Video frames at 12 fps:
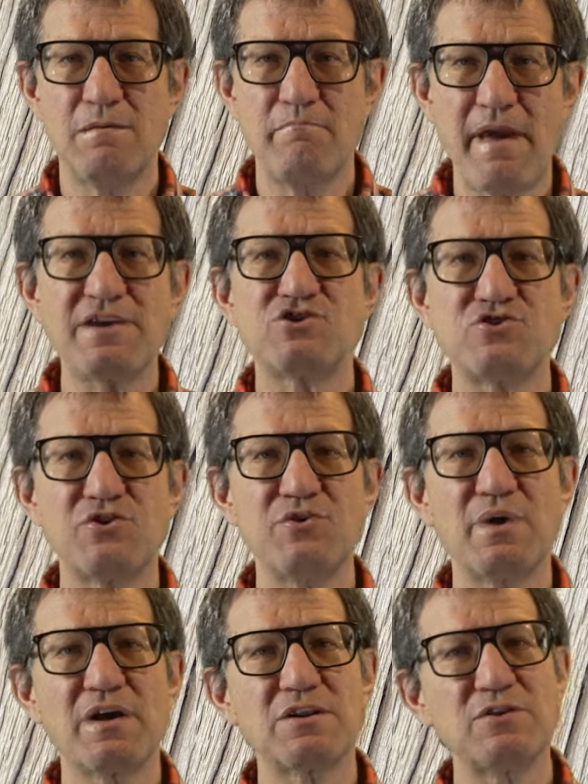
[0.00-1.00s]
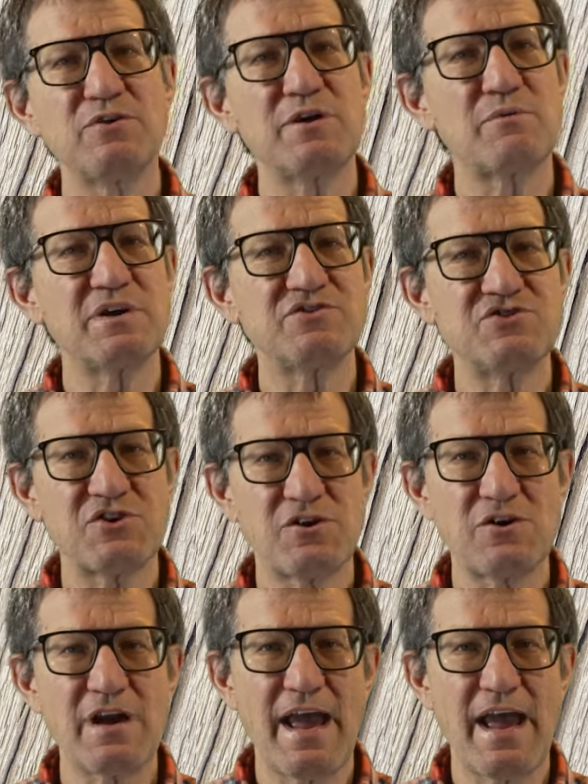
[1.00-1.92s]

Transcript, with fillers: Make sure you include a return